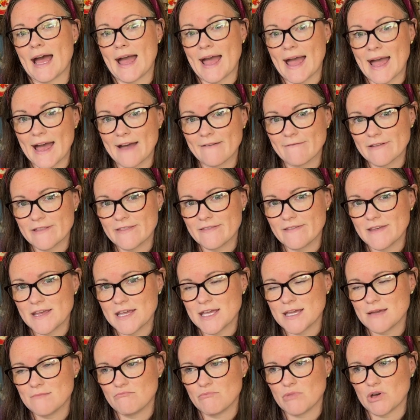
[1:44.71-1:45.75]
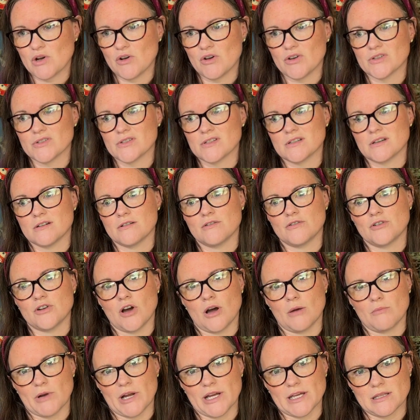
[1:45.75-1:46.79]
have a theme, but also
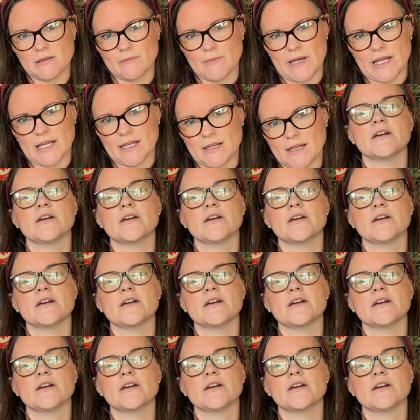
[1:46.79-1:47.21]
not break the bank.